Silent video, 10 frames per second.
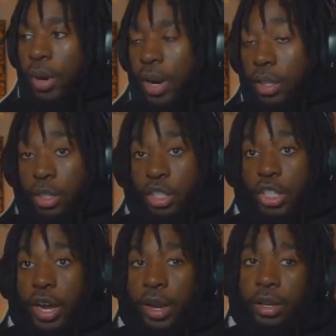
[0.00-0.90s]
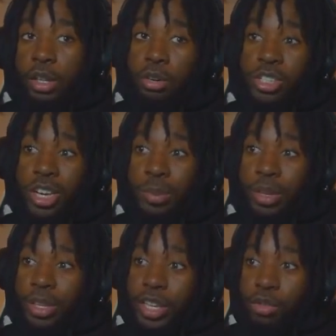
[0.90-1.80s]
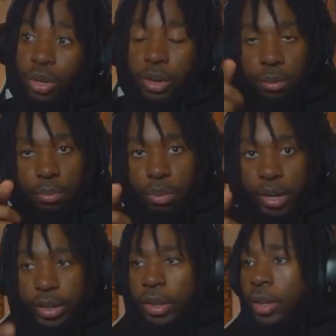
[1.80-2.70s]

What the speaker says: right? Shot goes up. Guess what? Brick,